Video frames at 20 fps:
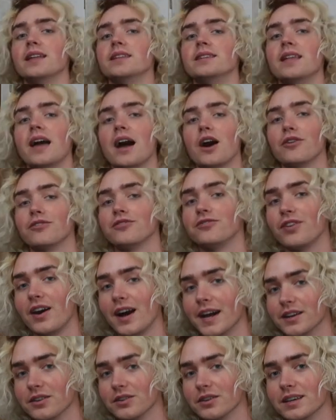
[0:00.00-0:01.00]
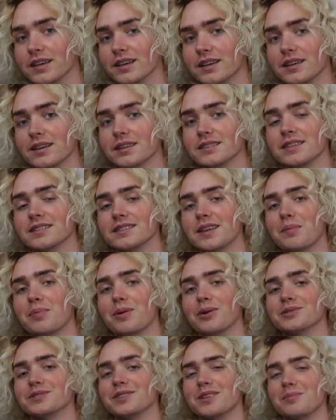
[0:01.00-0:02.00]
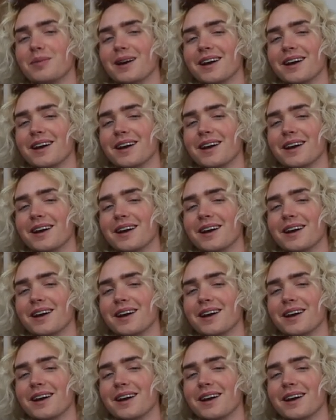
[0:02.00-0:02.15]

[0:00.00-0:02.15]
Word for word: And now finally, since I posted